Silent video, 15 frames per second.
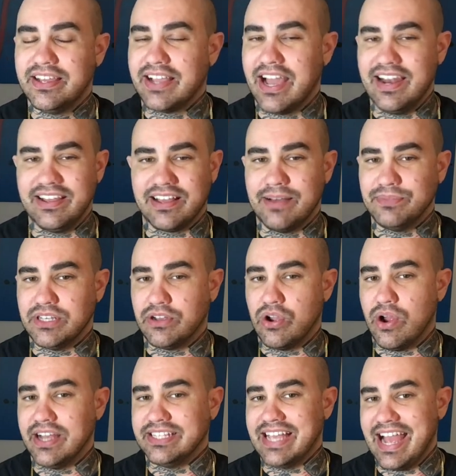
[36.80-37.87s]
kind of comes
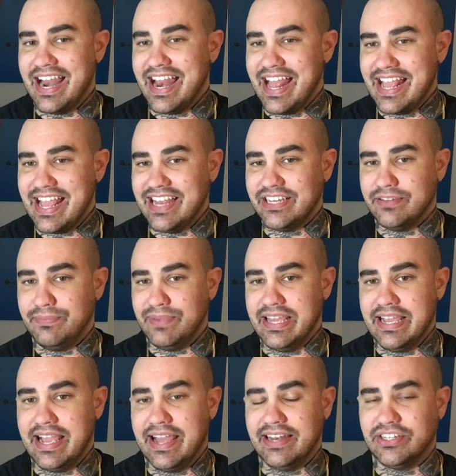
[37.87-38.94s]
across headachey to
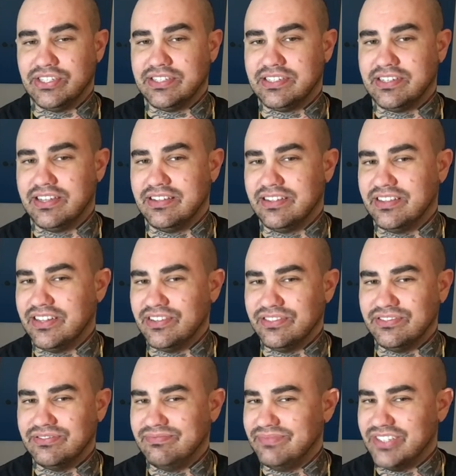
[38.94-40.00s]
me and just a
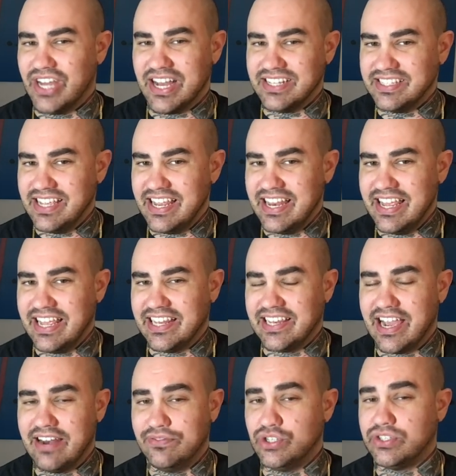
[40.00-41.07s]
little nauseating and
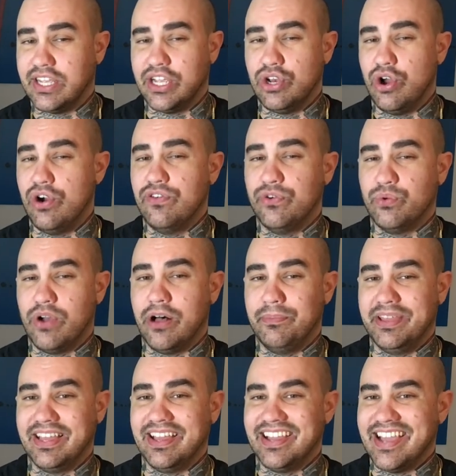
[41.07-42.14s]
kind of just like an
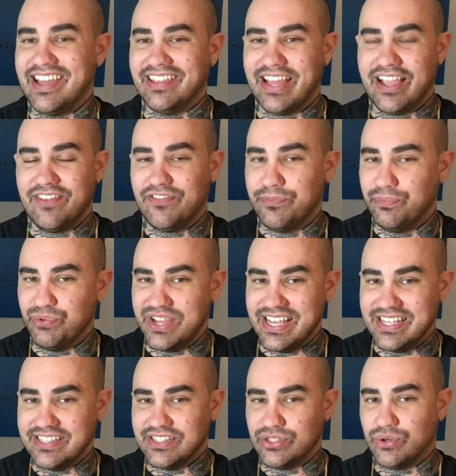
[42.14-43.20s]
overwhelming, again, like
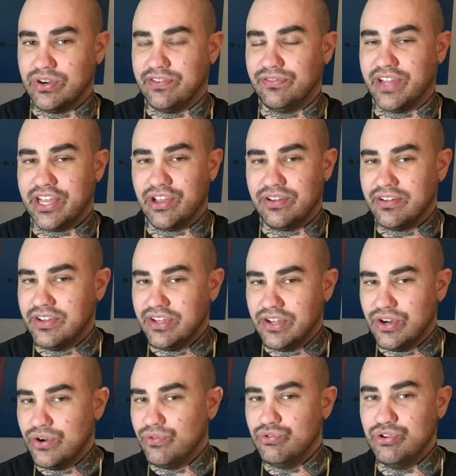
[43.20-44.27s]
Febreze sort of like
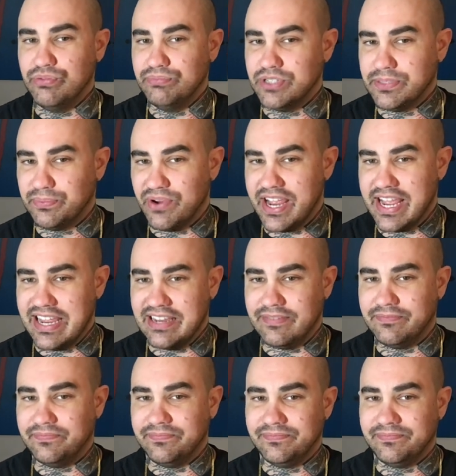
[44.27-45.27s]
room spray,